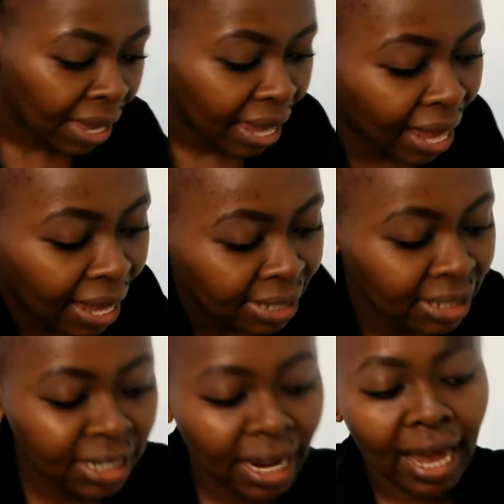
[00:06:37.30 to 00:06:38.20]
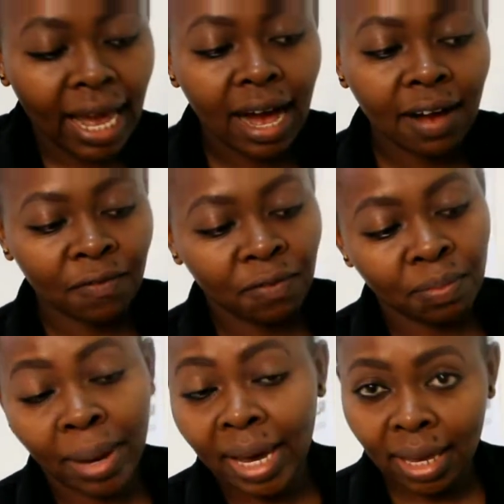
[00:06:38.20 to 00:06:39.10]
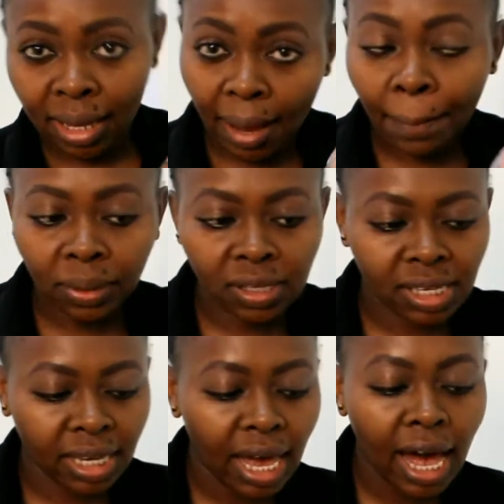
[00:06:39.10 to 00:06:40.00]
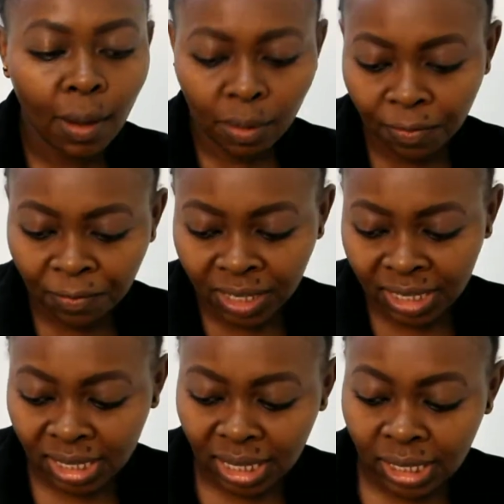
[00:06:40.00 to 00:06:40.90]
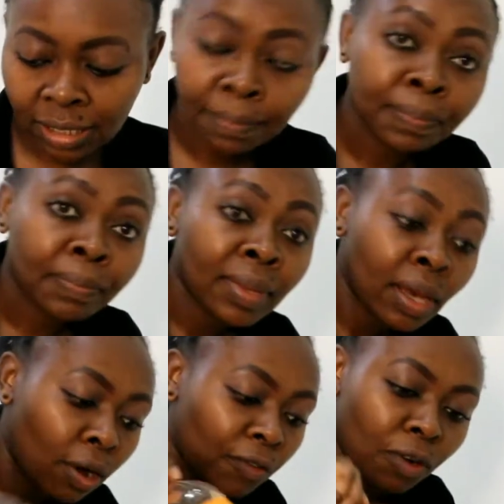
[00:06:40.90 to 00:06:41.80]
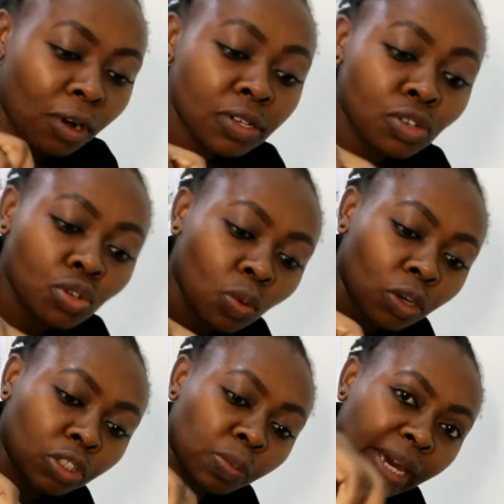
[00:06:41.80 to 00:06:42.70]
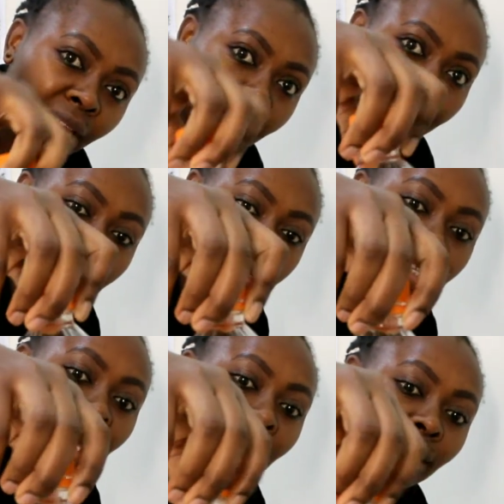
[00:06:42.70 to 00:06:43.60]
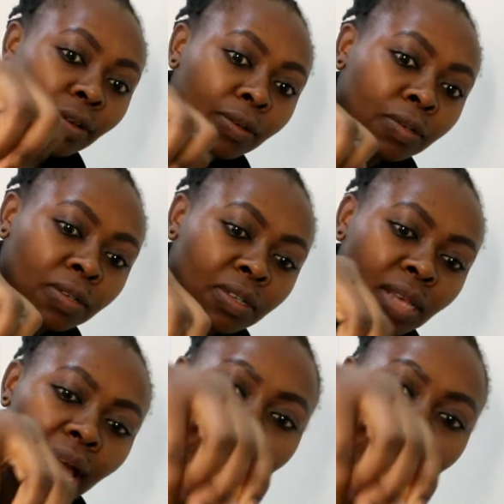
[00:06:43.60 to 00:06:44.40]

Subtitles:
and I have my apples here. I will freeze this. Of course, to wash my apples I use